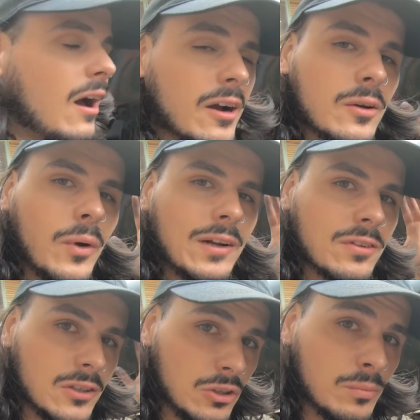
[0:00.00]
I gotta wait
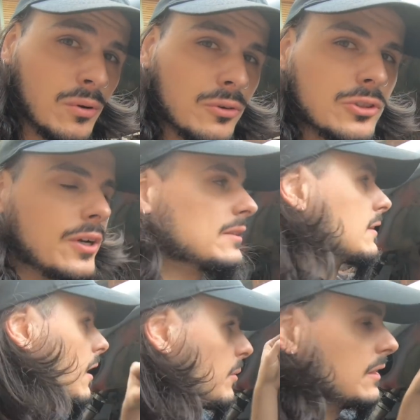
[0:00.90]
for the new ball joint to
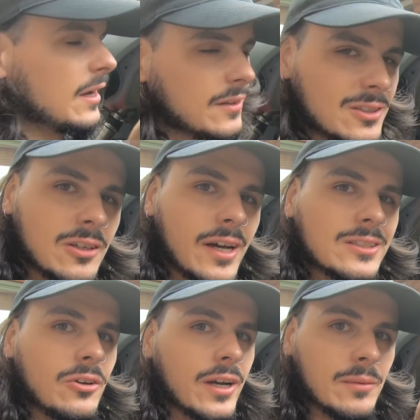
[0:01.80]
come on the other
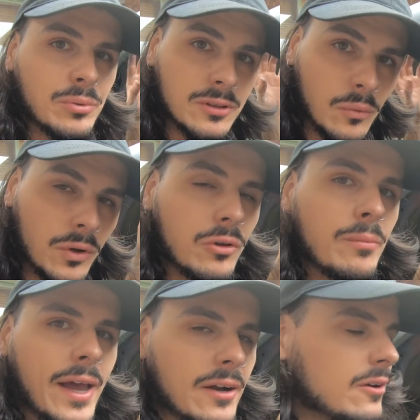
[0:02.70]
side so I can put the wheel
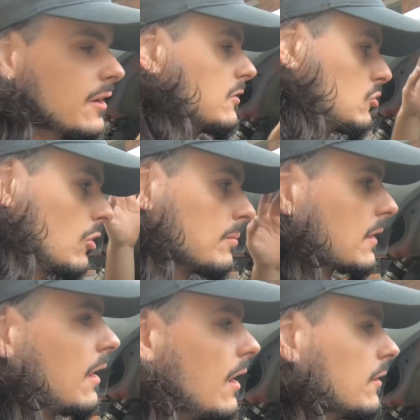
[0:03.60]
back on, drop
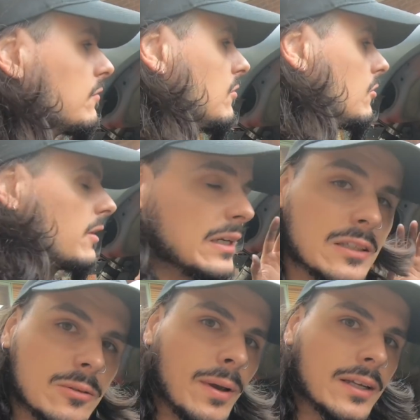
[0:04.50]
the car on the floor and
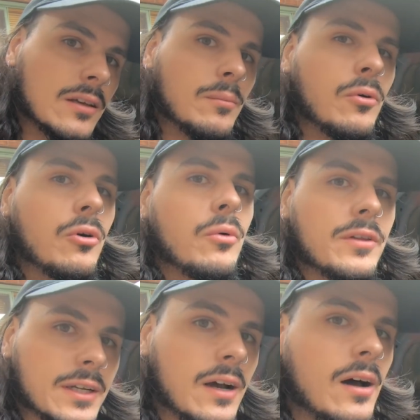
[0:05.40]
inspect it more
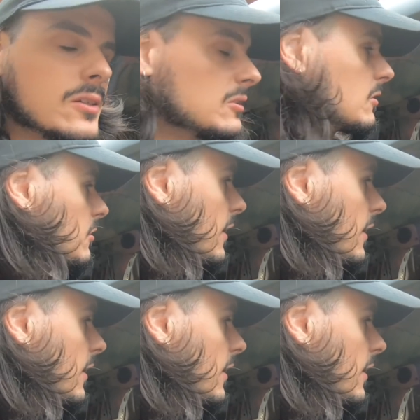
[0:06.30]
while the car's on the